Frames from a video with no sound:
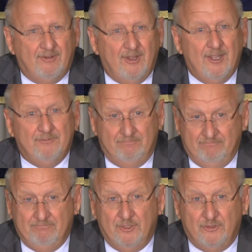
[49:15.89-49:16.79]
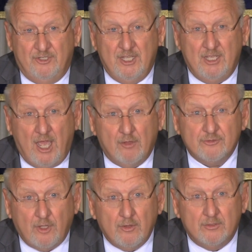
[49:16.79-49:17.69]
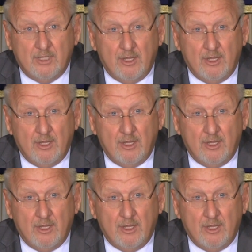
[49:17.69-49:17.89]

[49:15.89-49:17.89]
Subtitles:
right, to see how solid